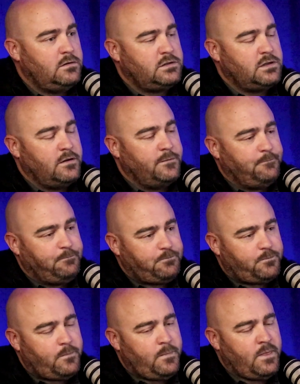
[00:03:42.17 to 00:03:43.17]
So,
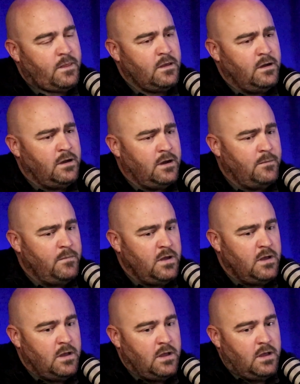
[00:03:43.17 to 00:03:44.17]

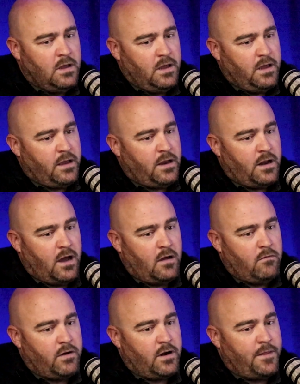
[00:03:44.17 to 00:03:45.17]

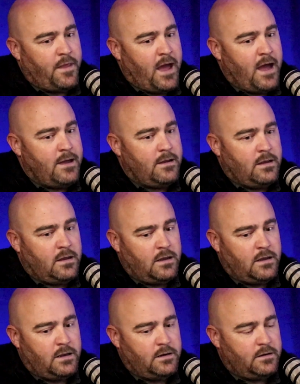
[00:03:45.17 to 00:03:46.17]
went on that
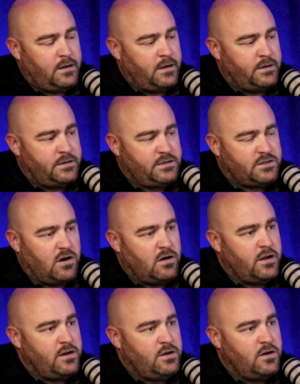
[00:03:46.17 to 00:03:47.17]
and
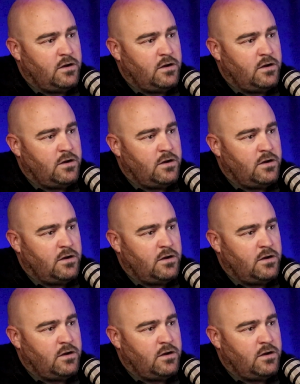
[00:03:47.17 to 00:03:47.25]
started,